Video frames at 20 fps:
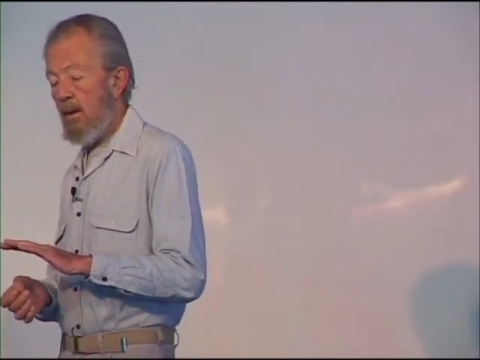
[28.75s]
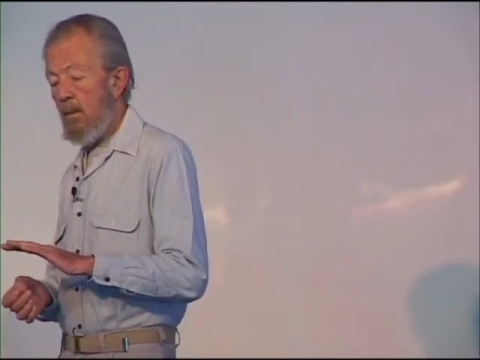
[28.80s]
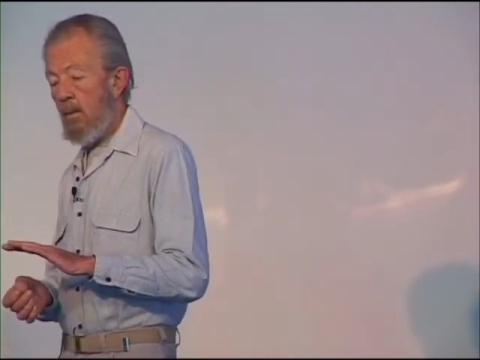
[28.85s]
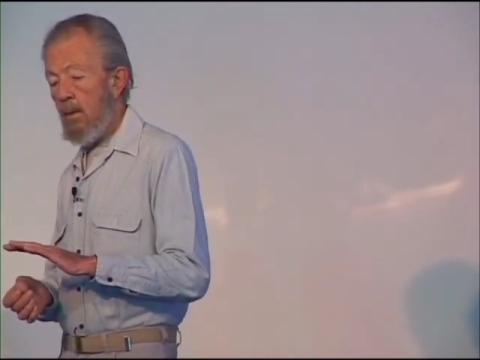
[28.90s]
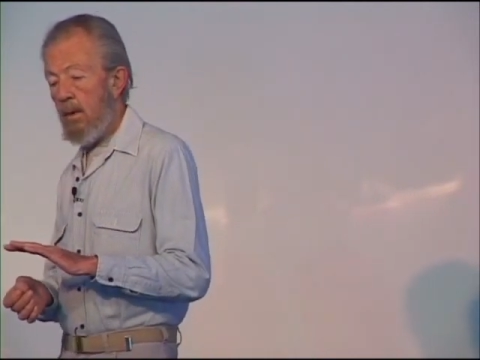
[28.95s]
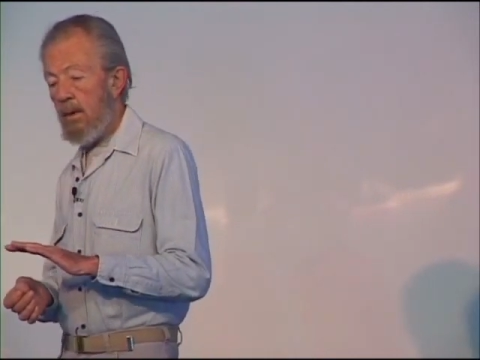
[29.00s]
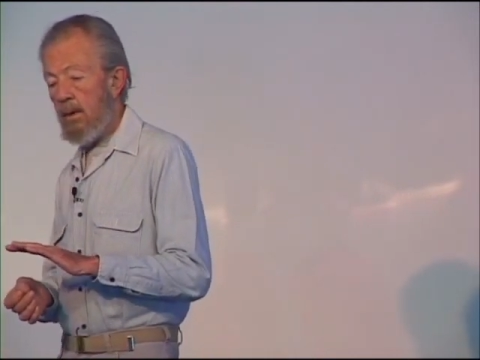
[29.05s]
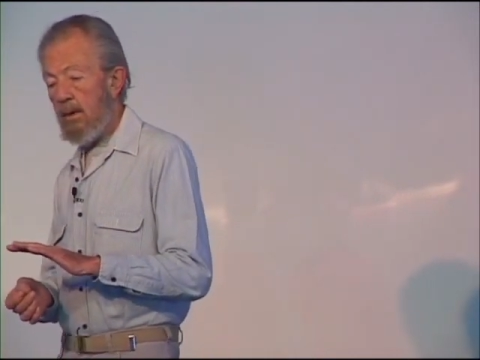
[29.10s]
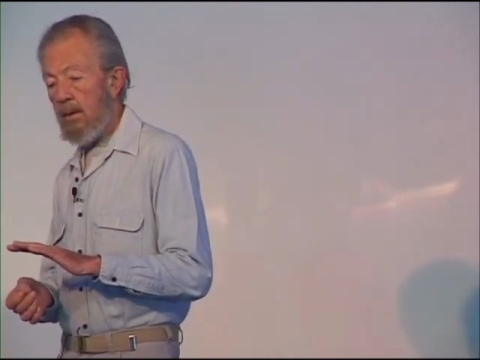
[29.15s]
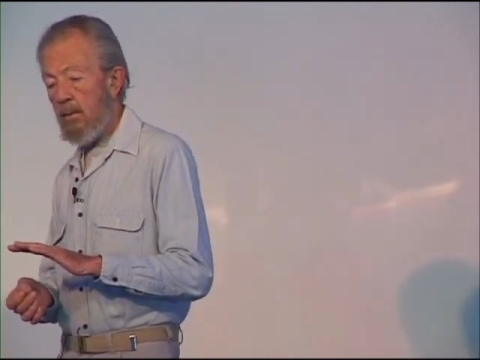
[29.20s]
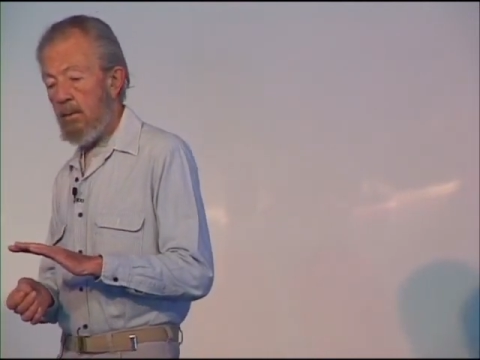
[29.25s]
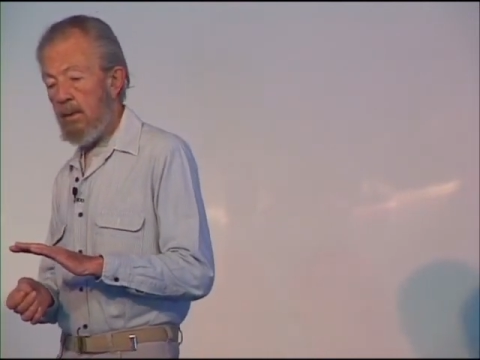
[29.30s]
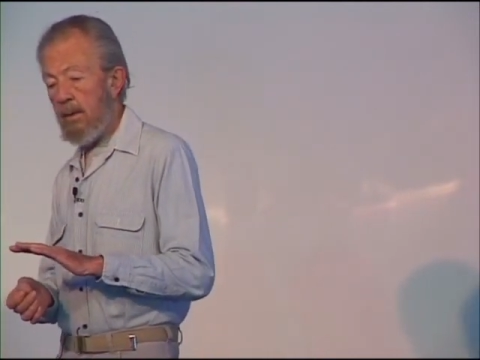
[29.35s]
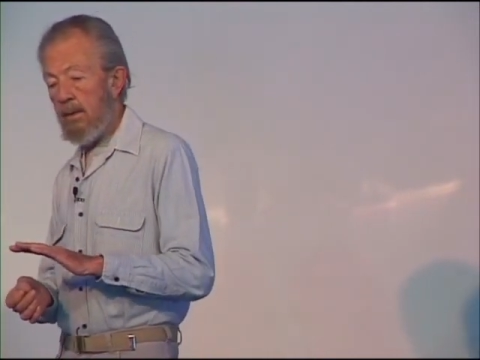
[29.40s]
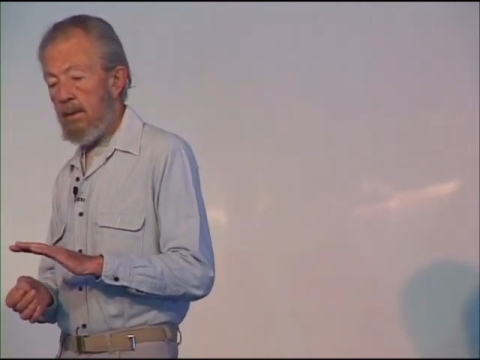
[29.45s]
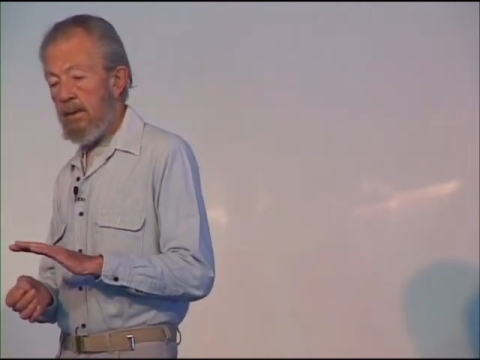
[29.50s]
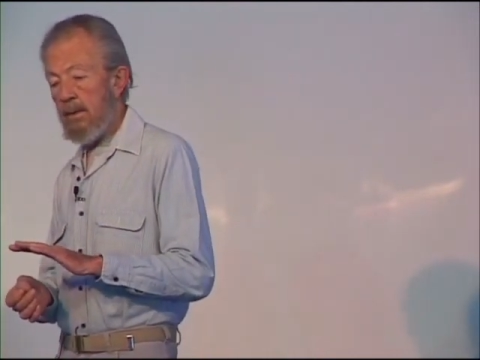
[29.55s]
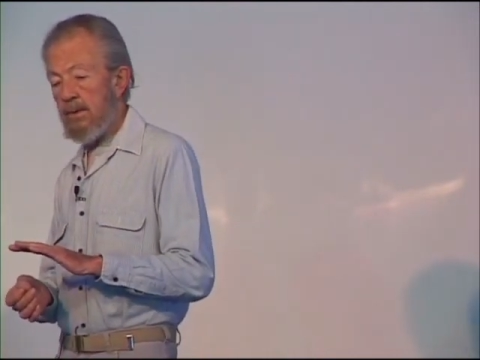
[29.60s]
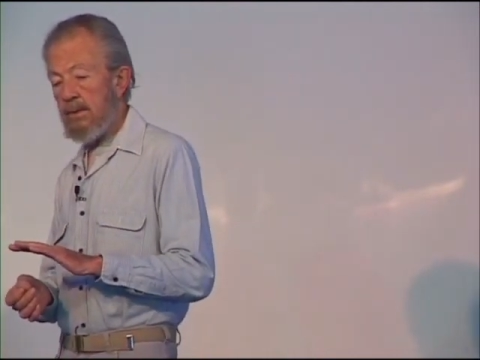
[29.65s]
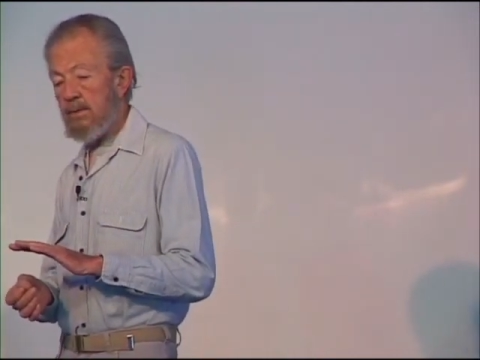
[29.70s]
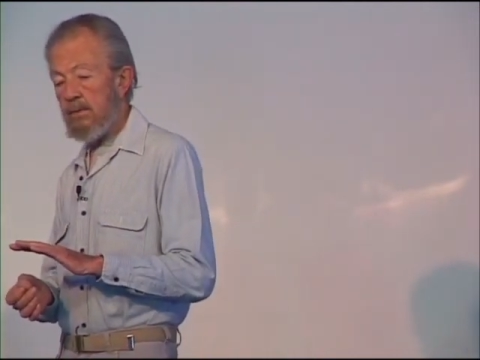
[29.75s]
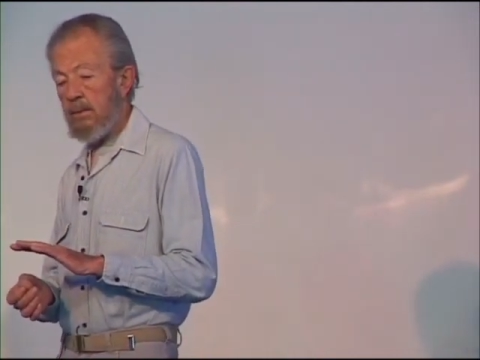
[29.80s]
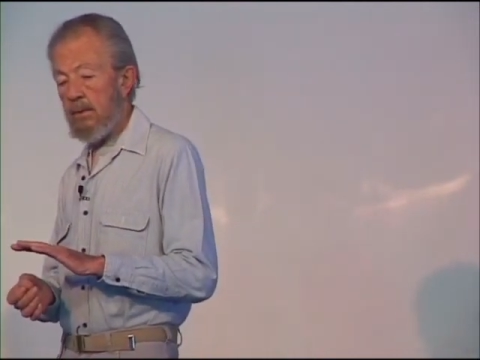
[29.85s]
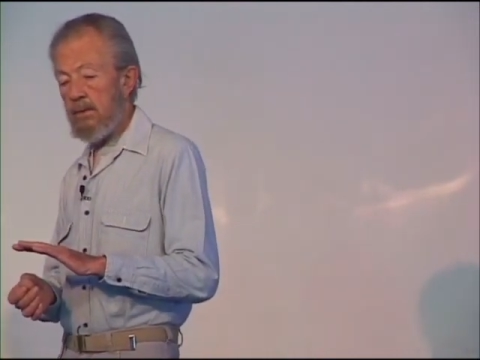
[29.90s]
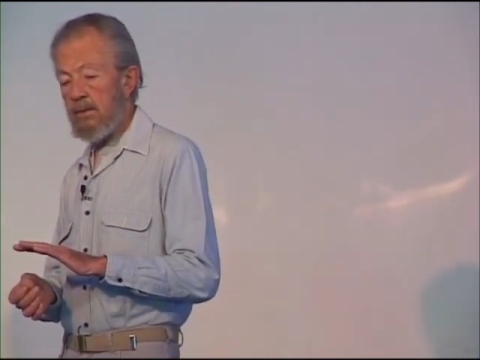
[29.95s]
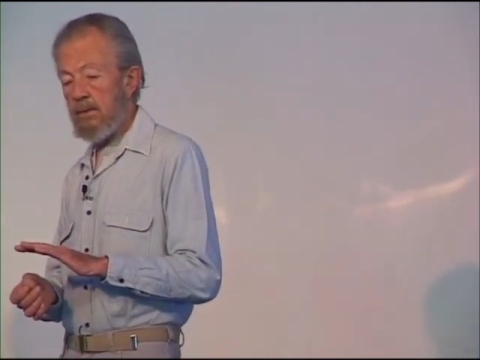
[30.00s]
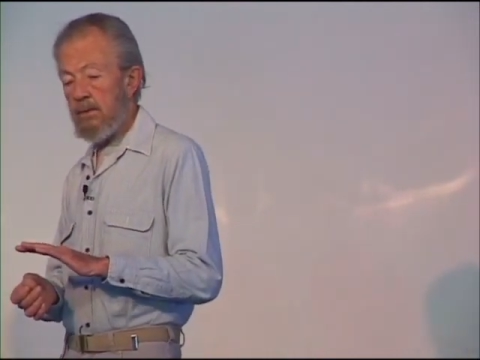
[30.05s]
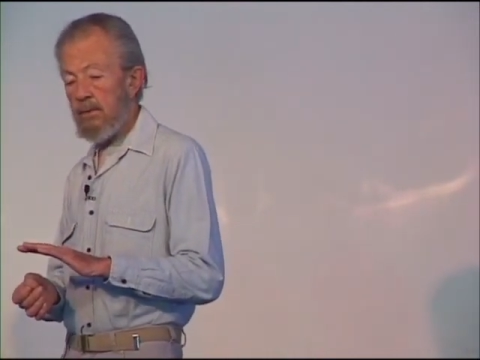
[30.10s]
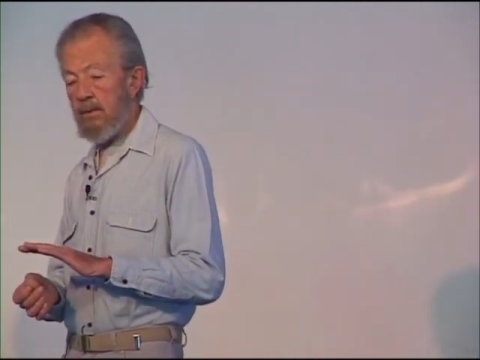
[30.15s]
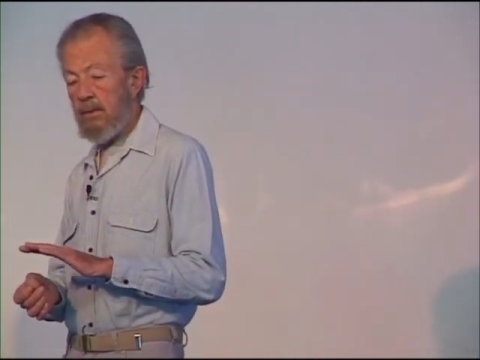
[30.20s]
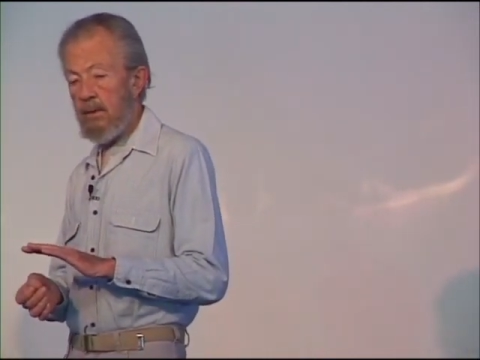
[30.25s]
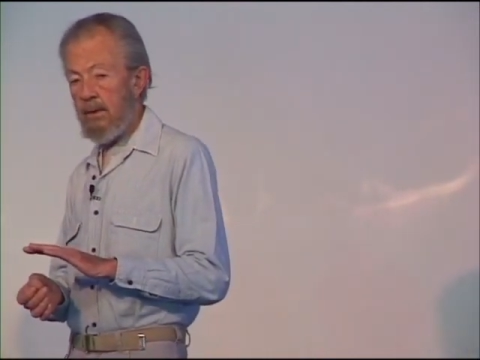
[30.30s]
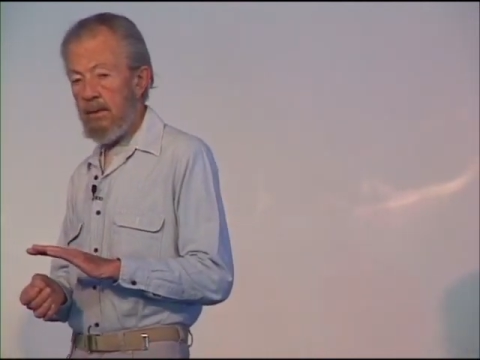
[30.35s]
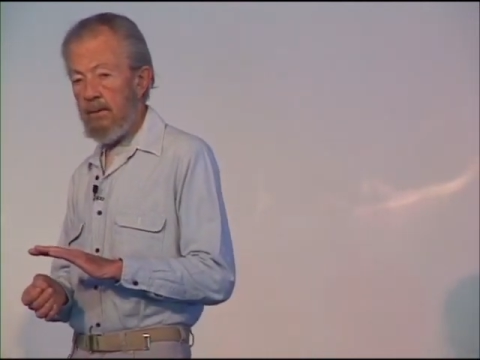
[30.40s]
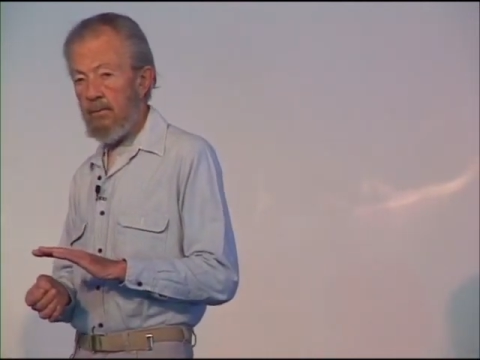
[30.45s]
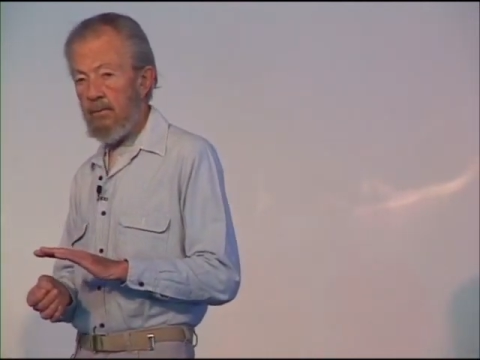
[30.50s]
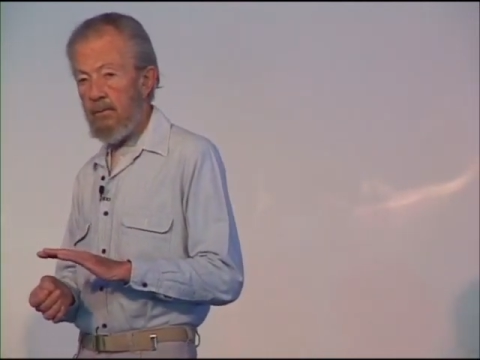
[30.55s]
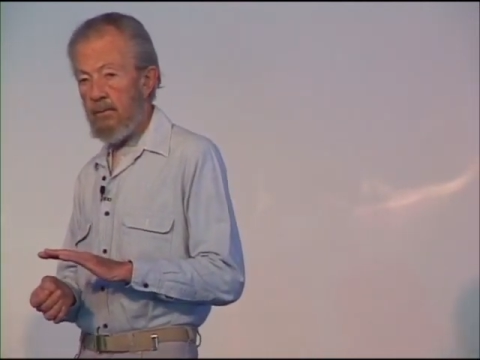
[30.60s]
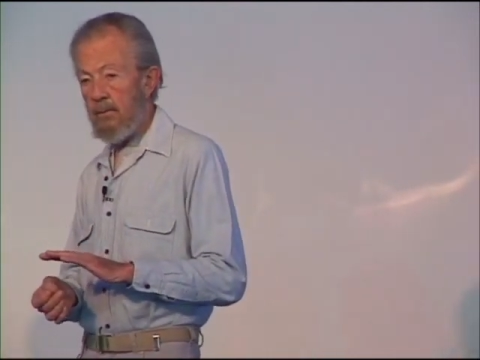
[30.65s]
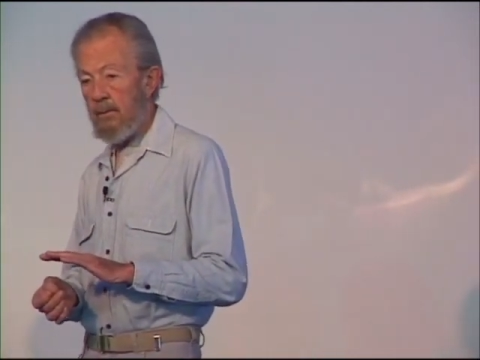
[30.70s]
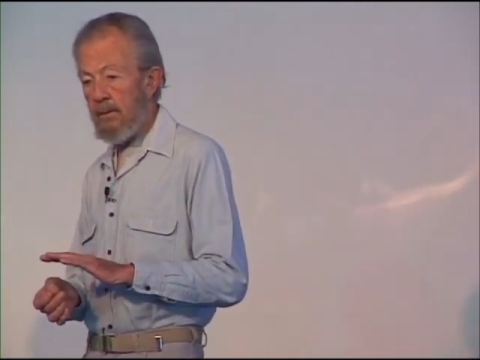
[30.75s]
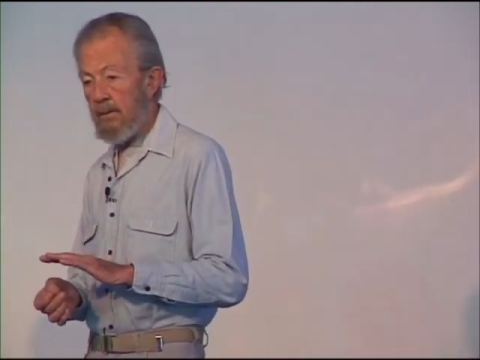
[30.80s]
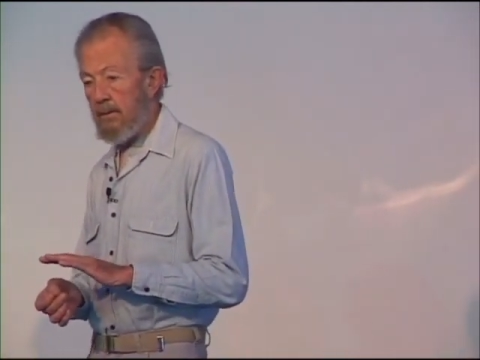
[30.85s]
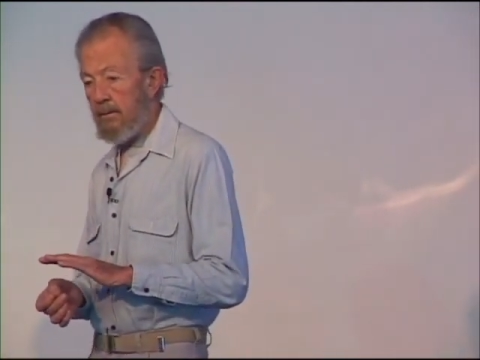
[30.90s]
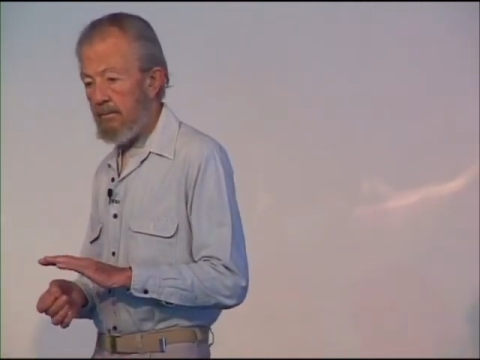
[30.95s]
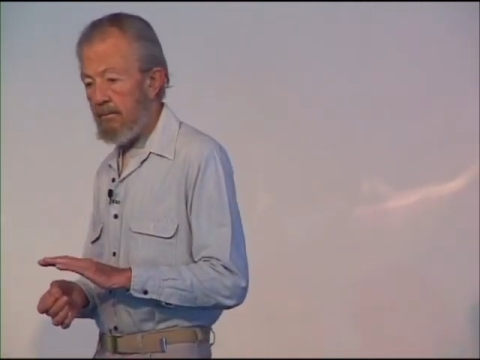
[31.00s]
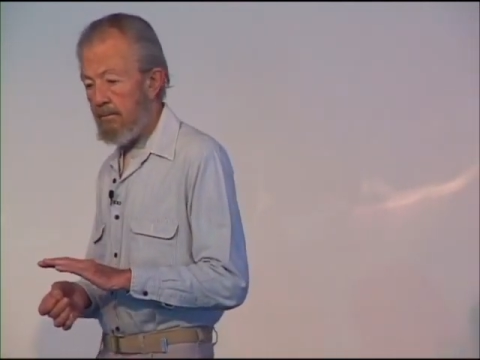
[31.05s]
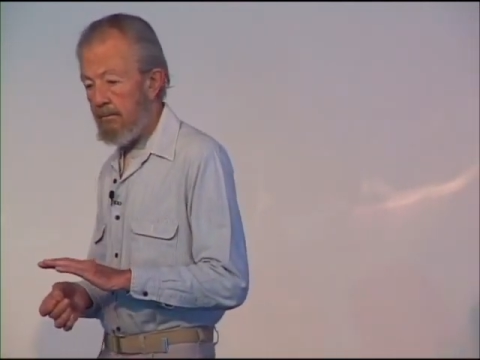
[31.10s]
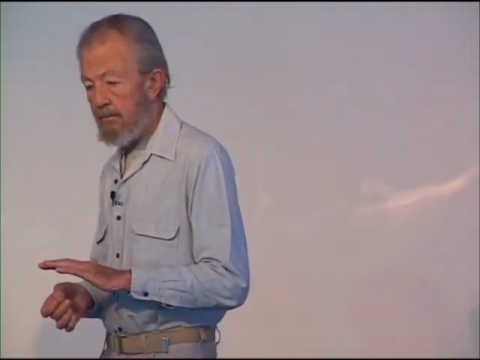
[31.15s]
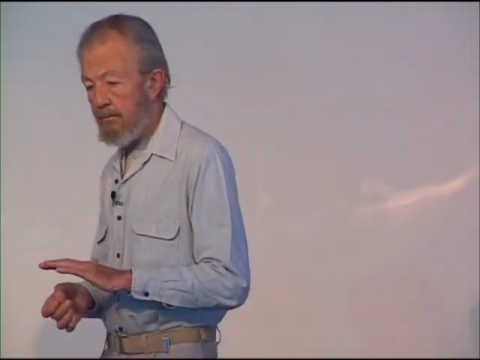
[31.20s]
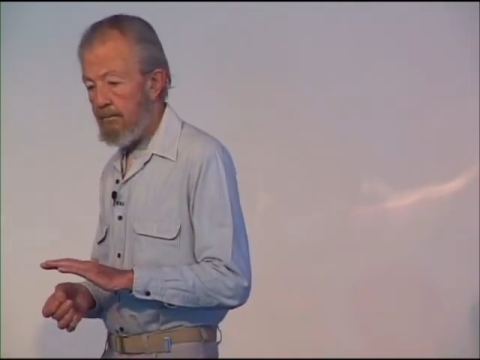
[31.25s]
Where is what you're looking for?